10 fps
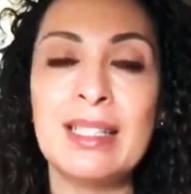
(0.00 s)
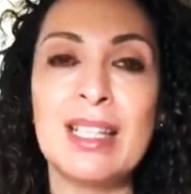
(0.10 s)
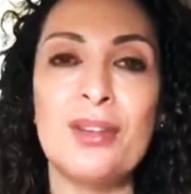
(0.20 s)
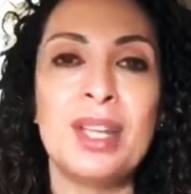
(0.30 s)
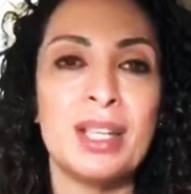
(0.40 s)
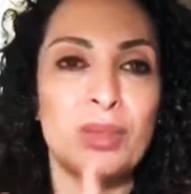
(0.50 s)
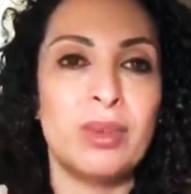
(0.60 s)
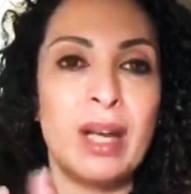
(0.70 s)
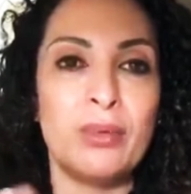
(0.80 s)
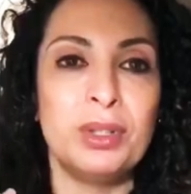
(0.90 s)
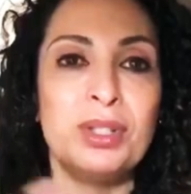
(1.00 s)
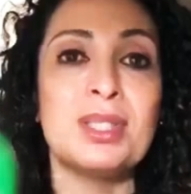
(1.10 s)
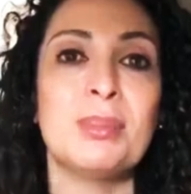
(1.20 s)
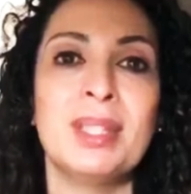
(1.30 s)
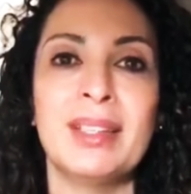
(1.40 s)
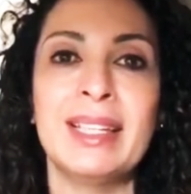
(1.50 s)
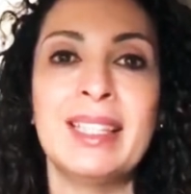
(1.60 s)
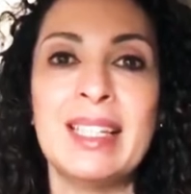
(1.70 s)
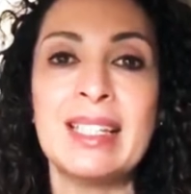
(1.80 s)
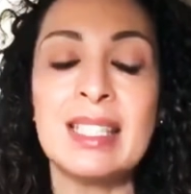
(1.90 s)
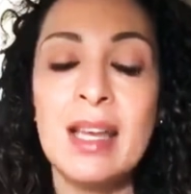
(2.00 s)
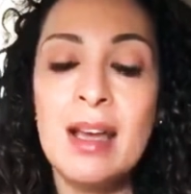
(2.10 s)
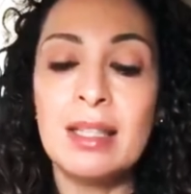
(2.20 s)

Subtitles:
So that's when I will do something like this.